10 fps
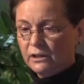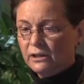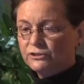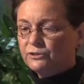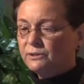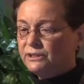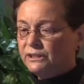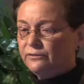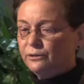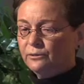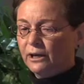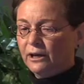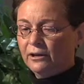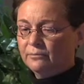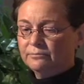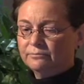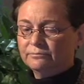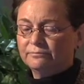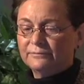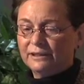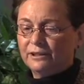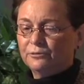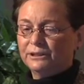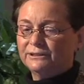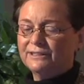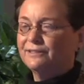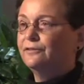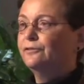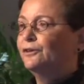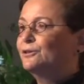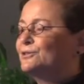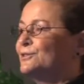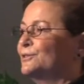Just want to give you a quick list of the folks